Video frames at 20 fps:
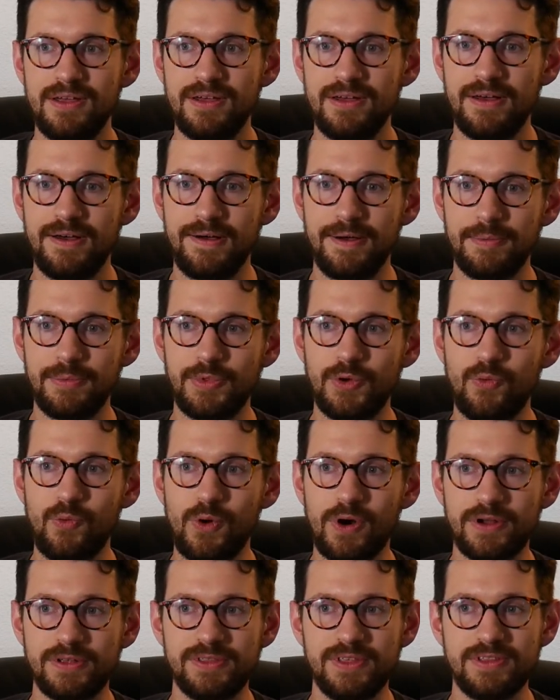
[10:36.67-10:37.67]
the
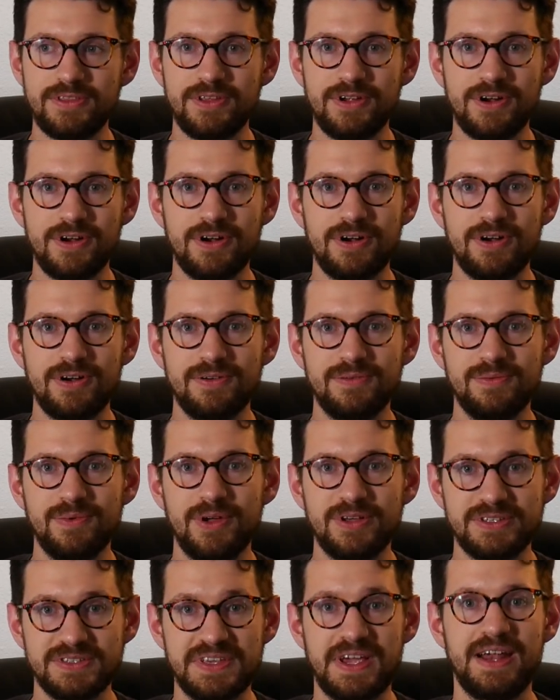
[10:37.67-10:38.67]
work that they're
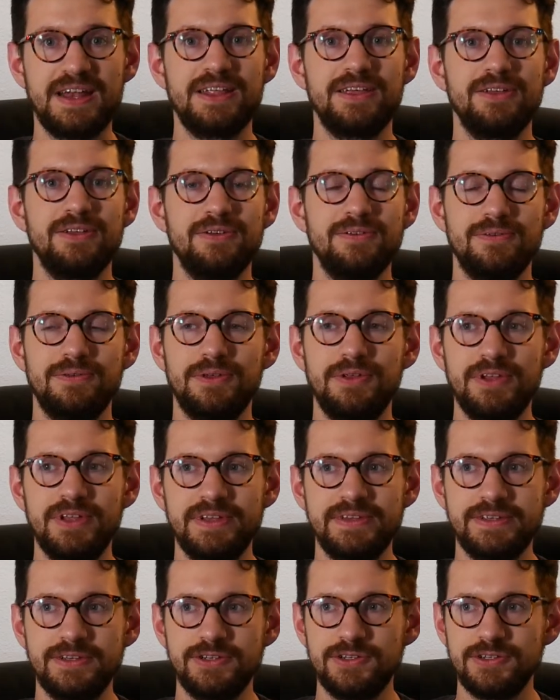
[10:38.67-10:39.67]
assigning you. You
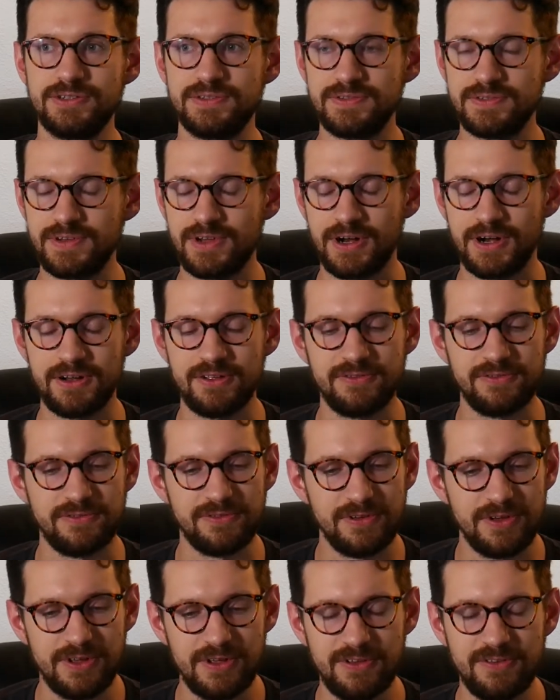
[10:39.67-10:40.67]
need to just kind
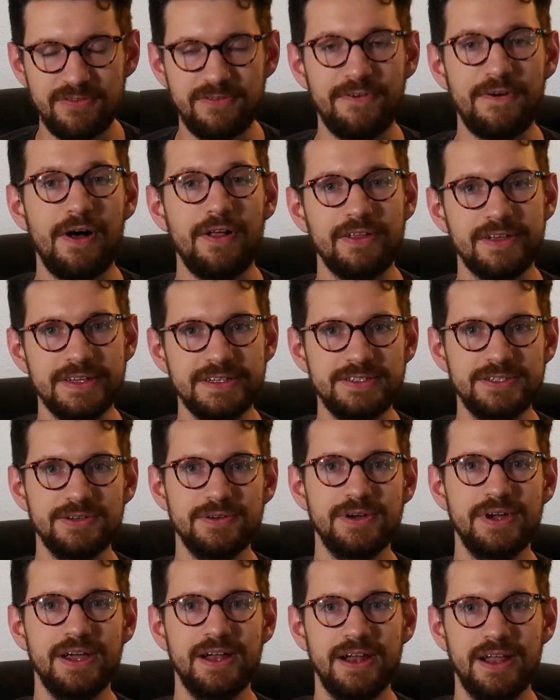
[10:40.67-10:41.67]
of fall
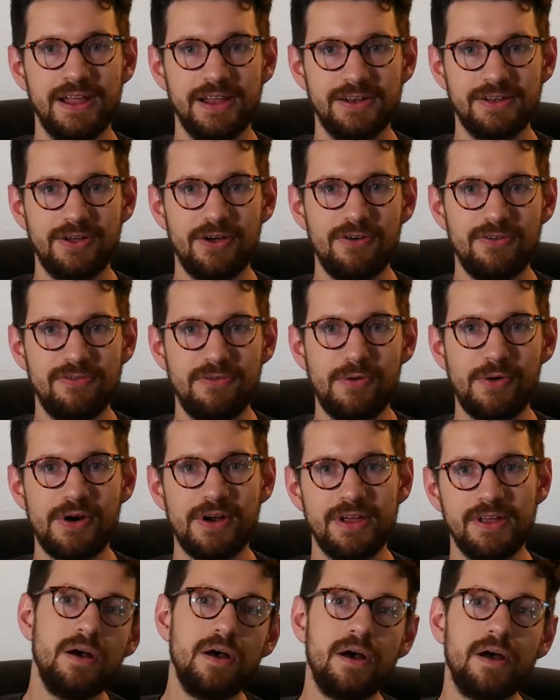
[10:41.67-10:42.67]
into it and go for
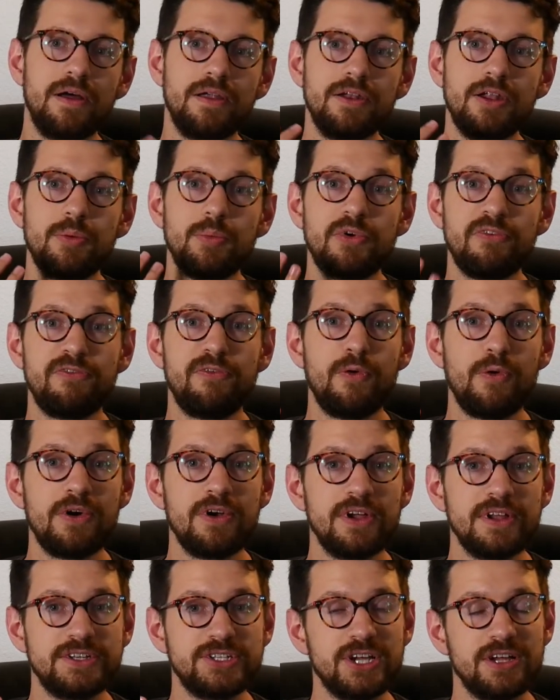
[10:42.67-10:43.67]
it. Number 4,
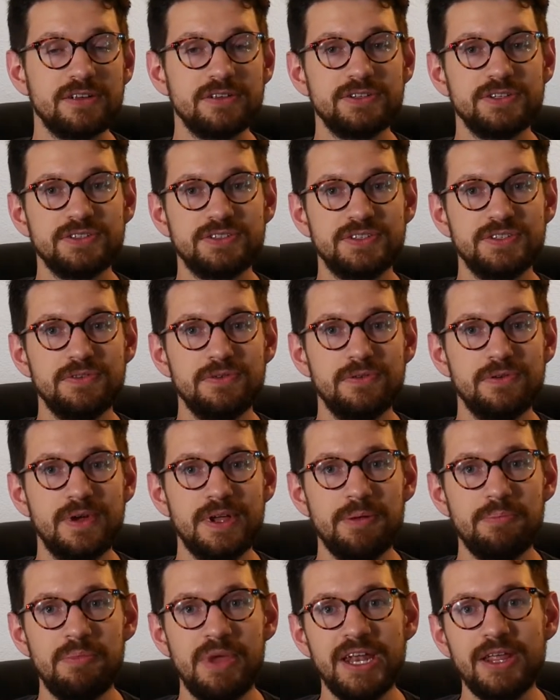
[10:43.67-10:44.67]
it challenges you
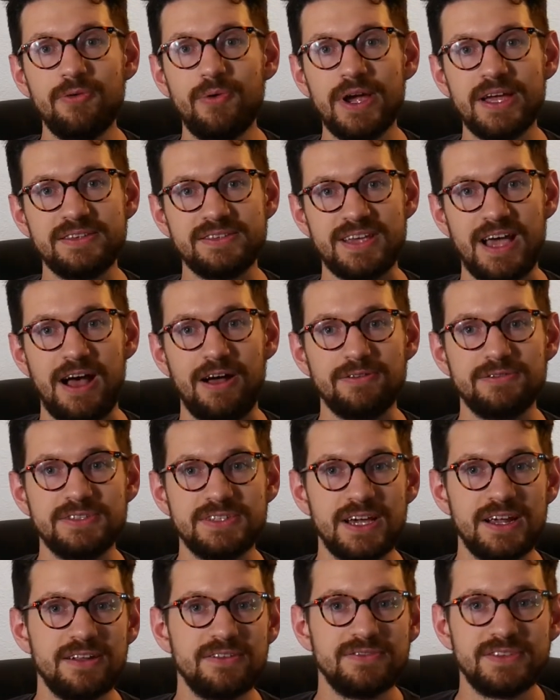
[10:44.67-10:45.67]
in many ways
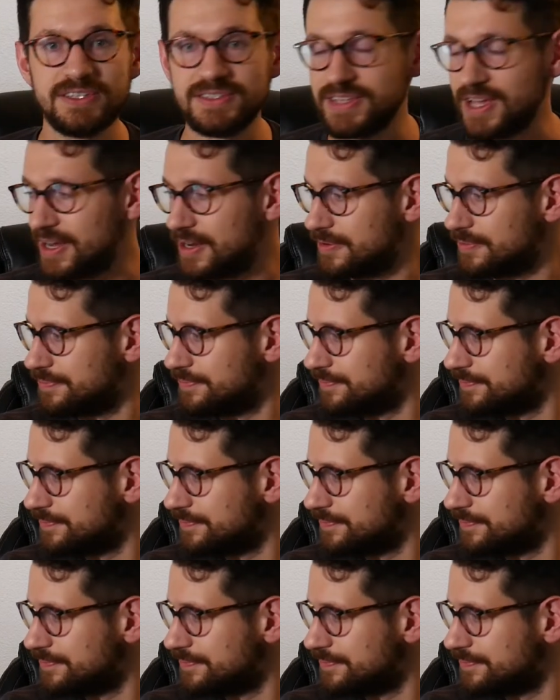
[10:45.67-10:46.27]
outside of design.